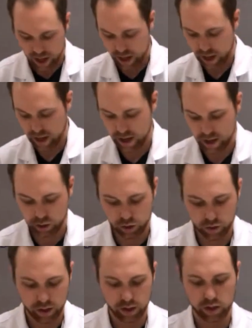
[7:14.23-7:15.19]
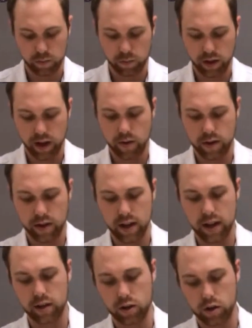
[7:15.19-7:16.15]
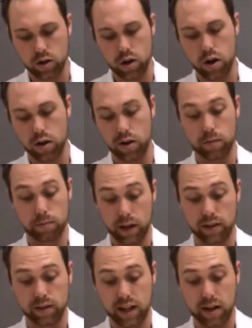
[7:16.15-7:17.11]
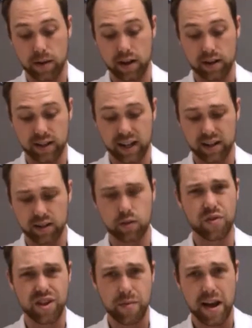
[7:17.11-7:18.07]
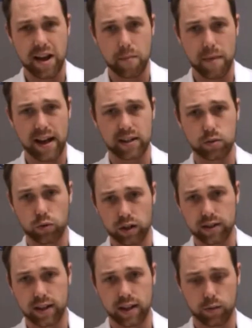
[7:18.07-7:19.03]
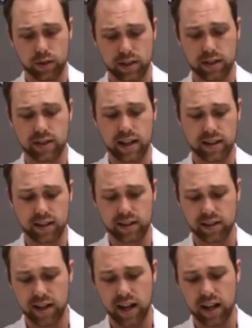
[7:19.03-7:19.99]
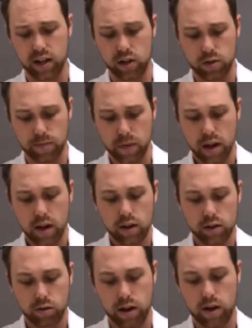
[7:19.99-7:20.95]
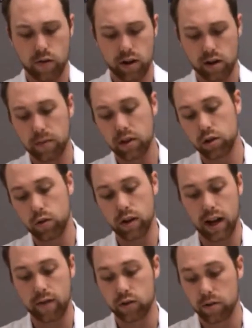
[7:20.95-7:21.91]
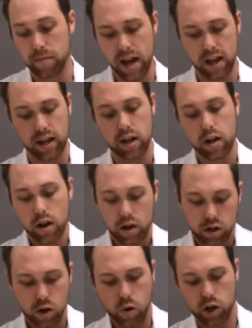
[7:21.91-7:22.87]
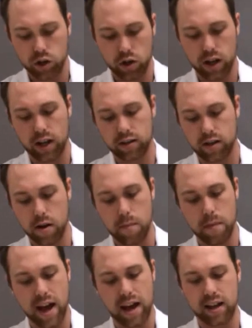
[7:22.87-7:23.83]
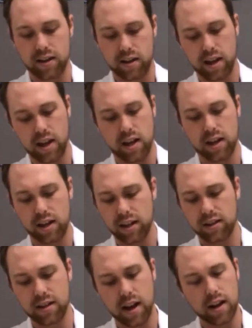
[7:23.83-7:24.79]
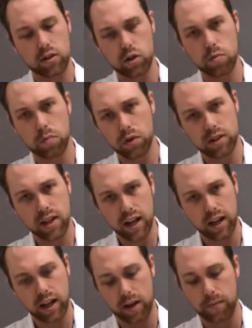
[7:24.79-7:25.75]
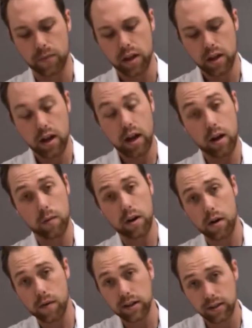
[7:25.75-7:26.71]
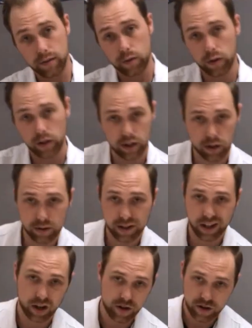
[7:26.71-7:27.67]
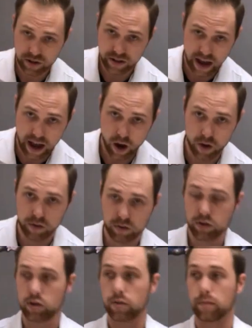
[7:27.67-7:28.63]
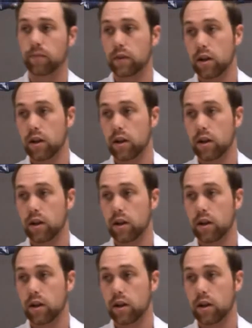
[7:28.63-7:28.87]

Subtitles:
And you can just play with it, and the best thing about it is that it doesn't really make a mess once it's at this stage. So what I would recommend doing after you make it, go wash your hands, come back, and then it's not super sticky. I would always avoid using it on your couch.